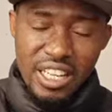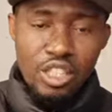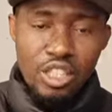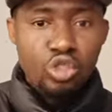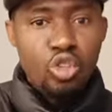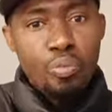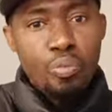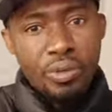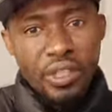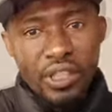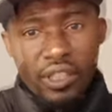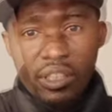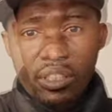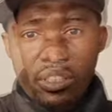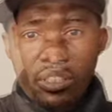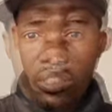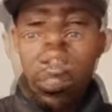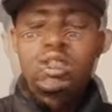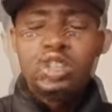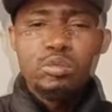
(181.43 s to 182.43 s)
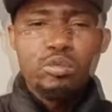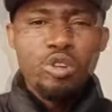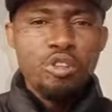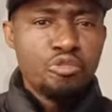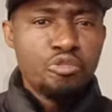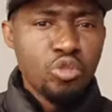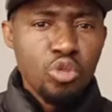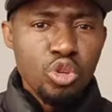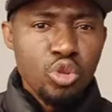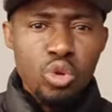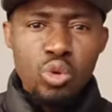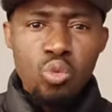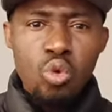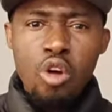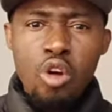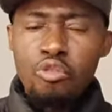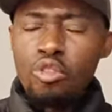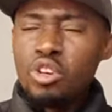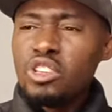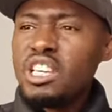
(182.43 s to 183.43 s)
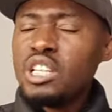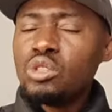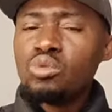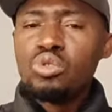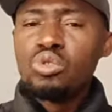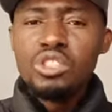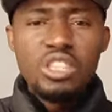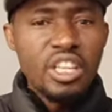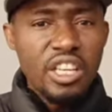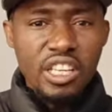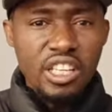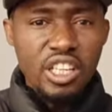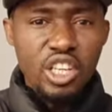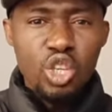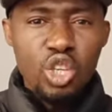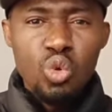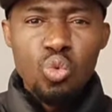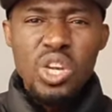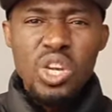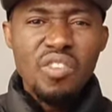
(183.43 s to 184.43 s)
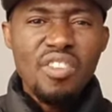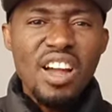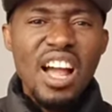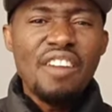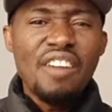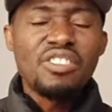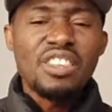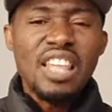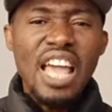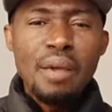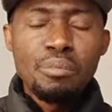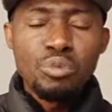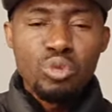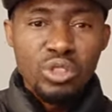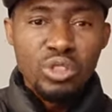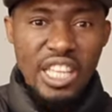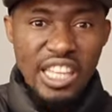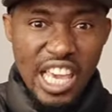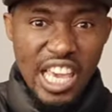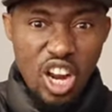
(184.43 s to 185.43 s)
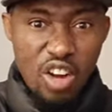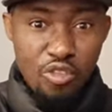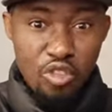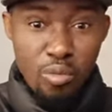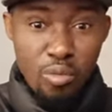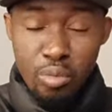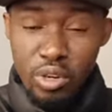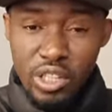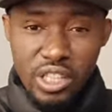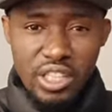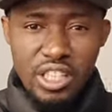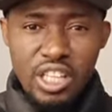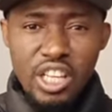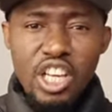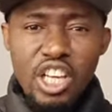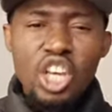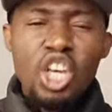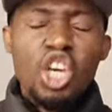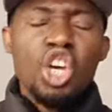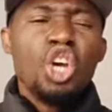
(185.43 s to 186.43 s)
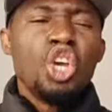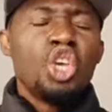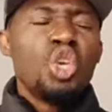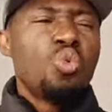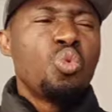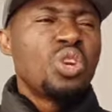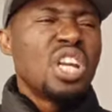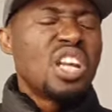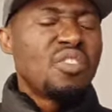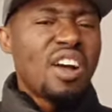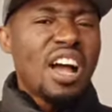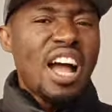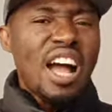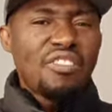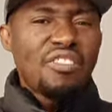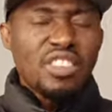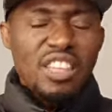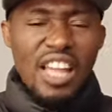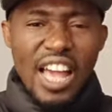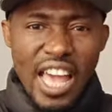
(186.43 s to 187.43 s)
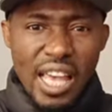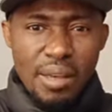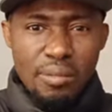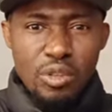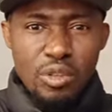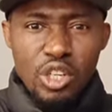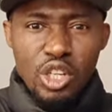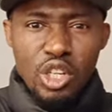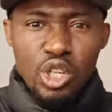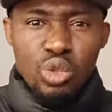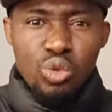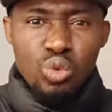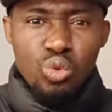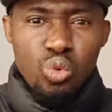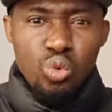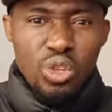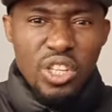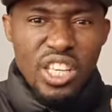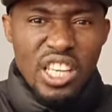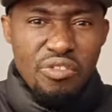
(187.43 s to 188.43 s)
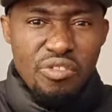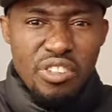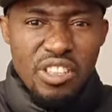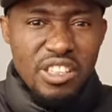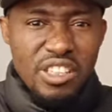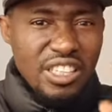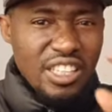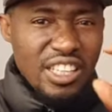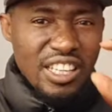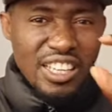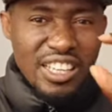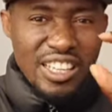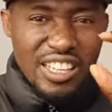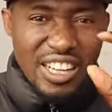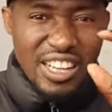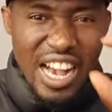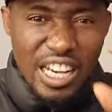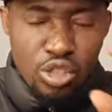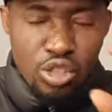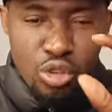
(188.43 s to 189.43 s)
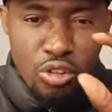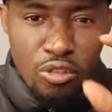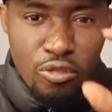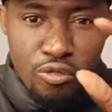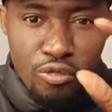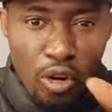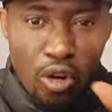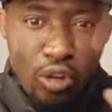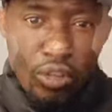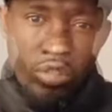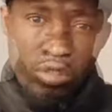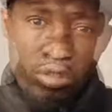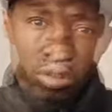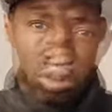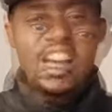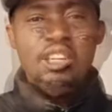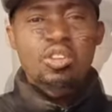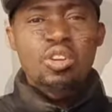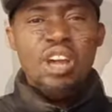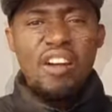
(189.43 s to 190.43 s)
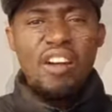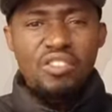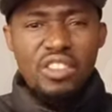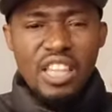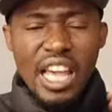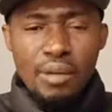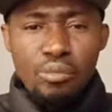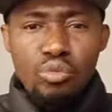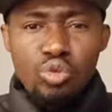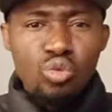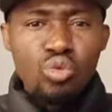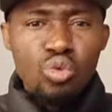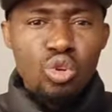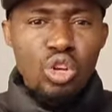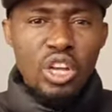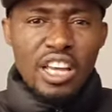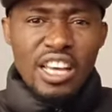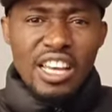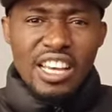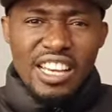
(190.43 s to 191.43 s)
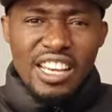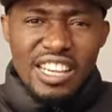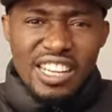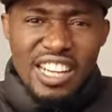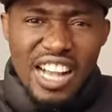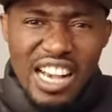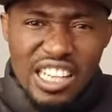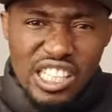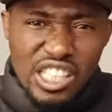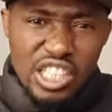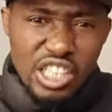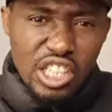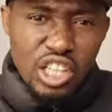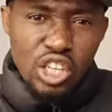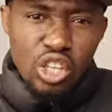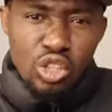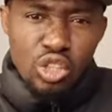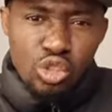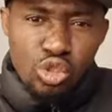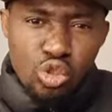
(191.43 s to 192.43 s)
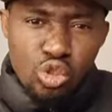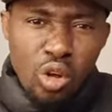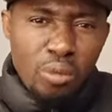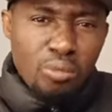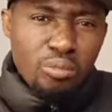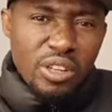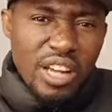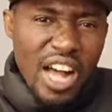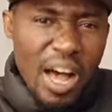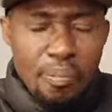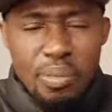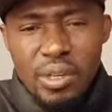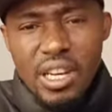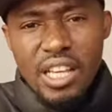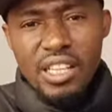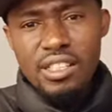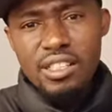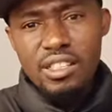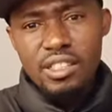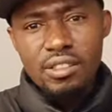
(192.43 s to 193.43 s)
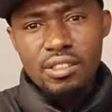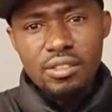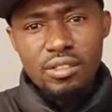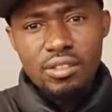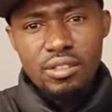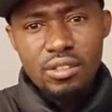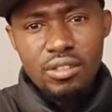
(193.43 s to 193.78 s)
dear, stop it. Some of you will work from year to year. You will never have time to take care of your body. You will never have time to even catch some fun. You don't have time to catch some happiness.